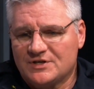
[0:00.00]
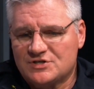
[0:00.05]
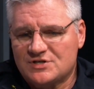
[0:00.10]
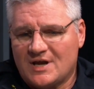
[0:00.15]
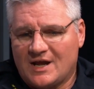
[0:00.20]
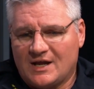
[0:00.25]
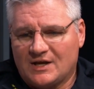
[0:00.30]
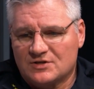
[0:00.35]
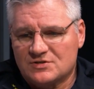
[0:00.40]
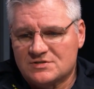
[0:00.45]

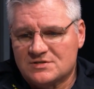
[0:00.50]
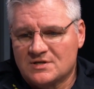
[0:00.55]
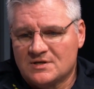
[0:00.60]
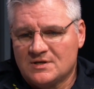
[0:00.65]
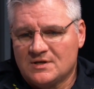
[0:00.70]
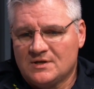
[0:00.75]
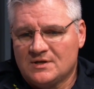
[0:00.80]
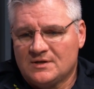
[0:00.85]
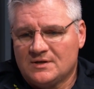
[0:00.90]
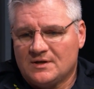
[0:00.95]
changed
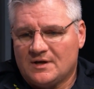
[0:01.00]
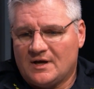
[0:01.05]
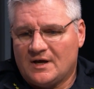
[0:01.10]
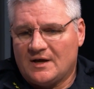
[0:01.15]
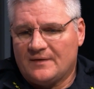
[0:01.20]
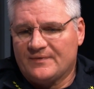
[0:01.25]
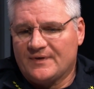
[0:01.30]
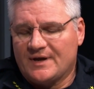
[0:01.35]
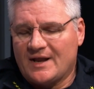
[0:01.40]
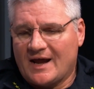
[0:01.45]

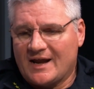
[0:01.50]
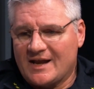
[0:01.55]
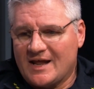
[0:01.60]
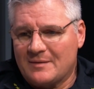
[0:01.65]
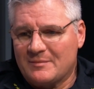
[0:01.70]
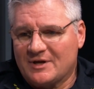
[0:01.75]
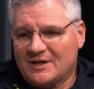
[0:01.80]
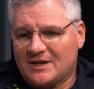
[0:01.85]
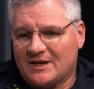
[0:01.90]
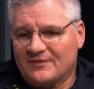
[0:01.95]
the
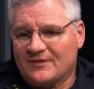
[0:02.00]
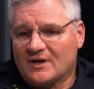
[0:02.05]
dynamic and the